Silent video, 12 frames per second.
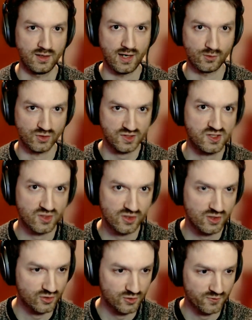Now, this is
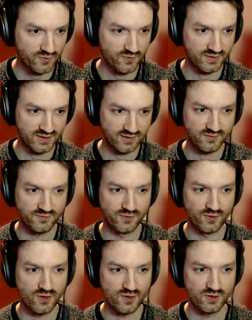only though
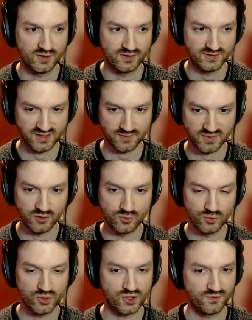for the
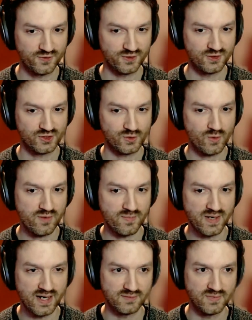substitution for the Osquery
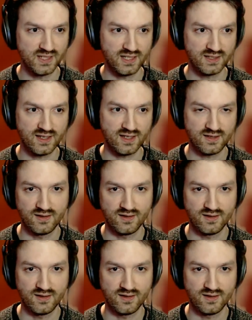part, meaning that